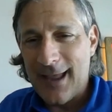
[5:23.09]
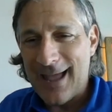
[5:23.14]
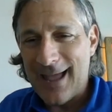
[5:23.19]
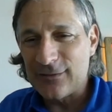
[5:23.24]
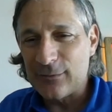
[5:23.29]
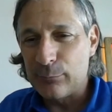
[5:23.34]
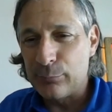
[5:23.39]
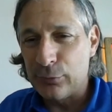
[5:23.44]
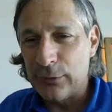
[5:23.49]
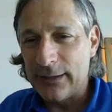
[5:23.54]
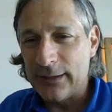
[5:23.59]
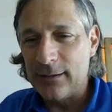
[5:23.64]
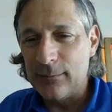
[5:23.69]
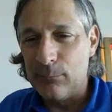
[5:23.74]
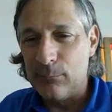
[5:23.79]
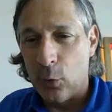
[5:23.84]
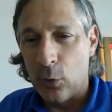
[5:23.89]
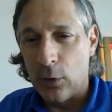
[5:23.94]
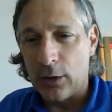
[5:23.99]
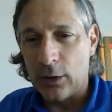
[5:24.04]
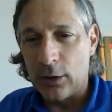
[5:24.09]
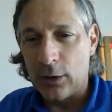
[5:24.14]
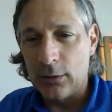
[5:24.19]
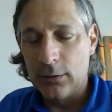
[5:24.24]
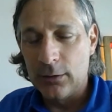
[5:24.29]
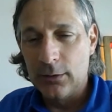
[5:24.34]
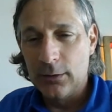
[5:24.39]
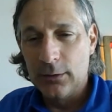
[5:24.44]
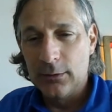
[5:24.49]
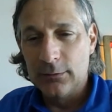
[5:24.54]
that has a brick and
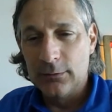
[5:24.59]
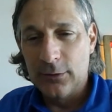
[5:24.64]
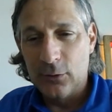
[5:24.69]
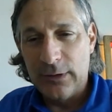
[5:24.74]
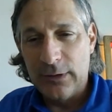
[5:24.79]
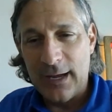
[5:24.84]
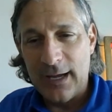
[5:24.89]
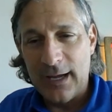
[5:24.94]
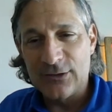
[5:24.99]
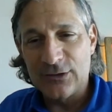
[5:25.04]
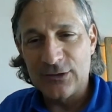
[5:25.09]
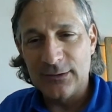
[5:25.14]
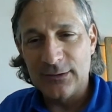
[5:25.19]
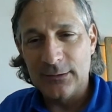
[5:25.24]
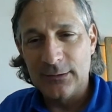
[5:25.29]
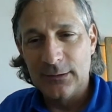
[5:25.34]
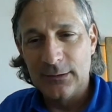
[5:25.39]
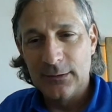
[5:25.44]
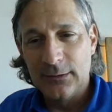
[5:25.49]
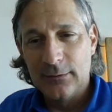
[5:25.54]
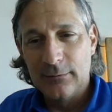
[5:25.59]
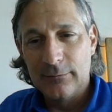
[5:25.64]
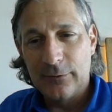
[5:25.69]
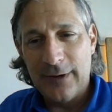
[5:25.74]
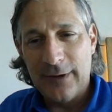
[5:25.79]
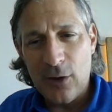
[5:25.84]
mortar location